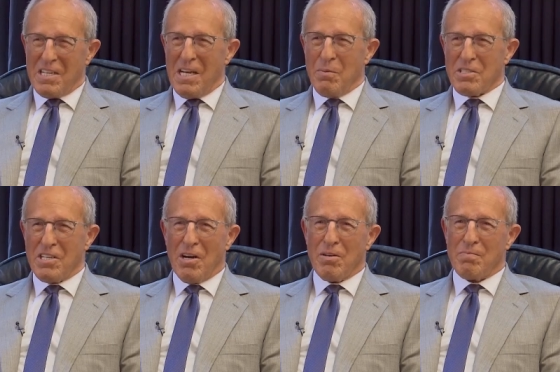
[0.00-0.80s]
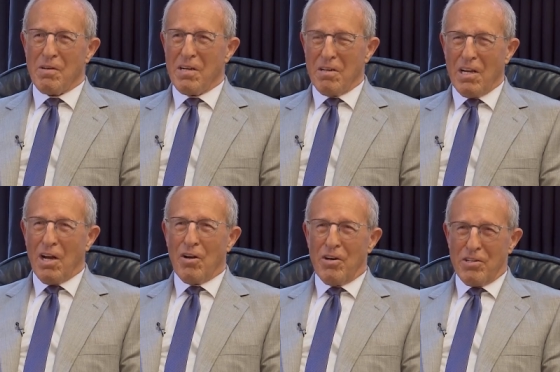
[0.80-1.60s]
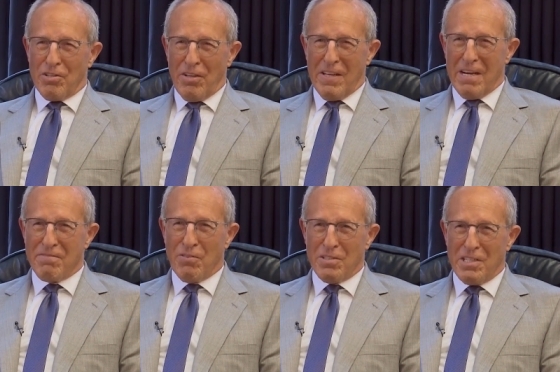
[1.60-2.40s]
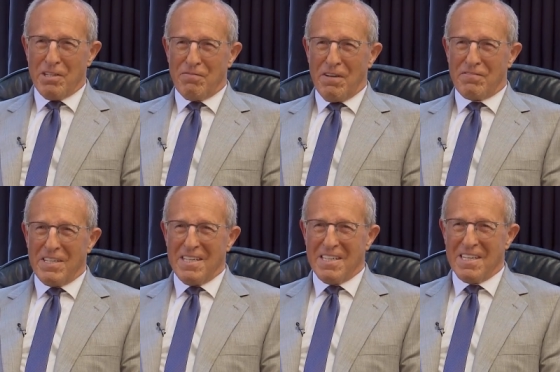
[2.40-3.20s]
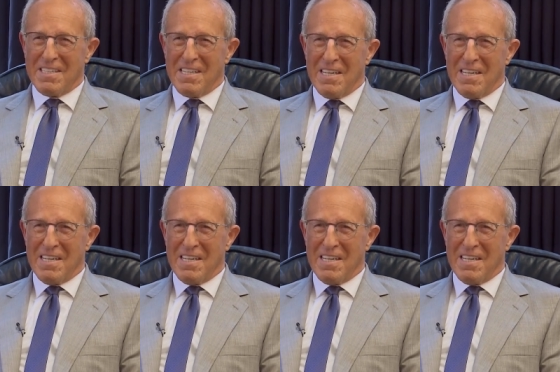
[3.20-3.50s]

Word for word: he was there a little earlier than that, 14 or 15, and